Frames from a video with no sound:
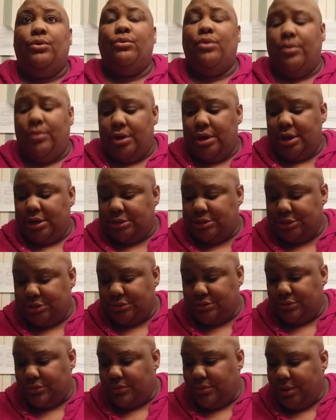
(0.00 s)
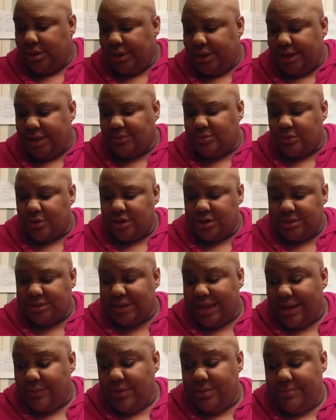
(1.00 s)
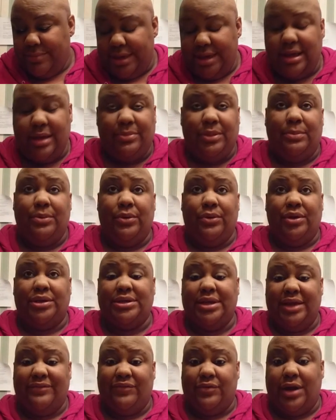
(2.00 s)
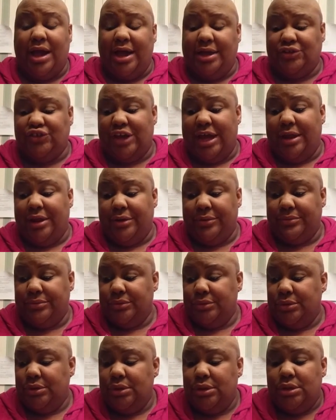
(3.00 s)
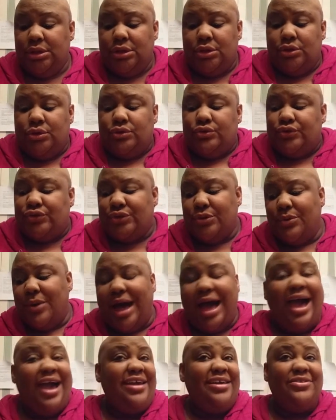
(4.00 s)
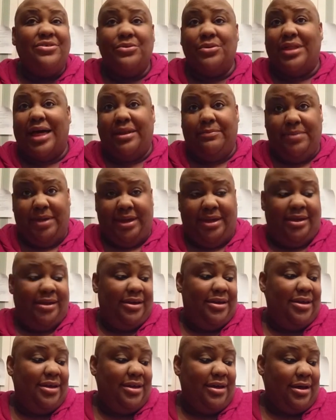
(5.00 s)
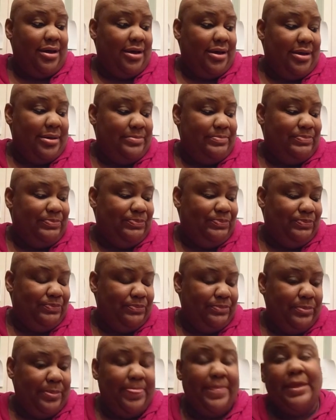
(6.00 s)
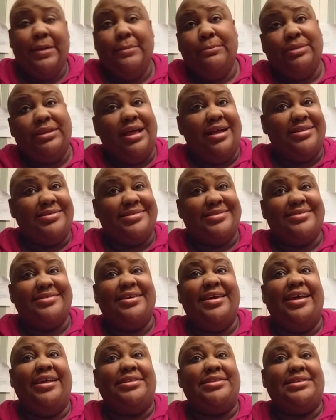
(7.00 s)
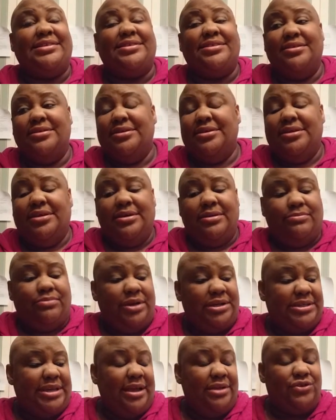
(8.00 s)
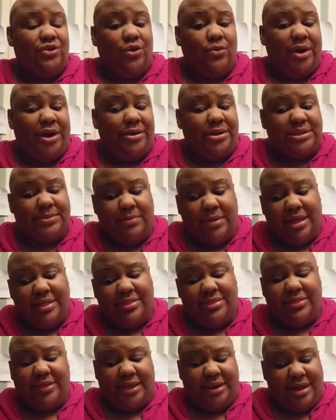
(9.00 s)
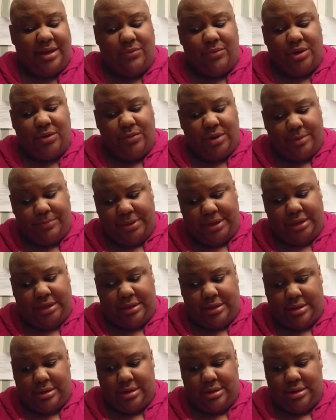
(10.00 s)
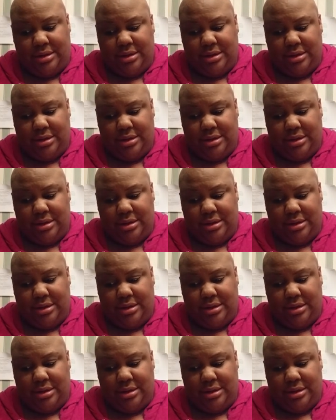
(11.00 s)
what we're going to do is we're going to decide what makeup to put on today for eyeshadow. So I do a lot of pink. Plus, it's Breast Cancer Awareness Month, and I want to wear pink.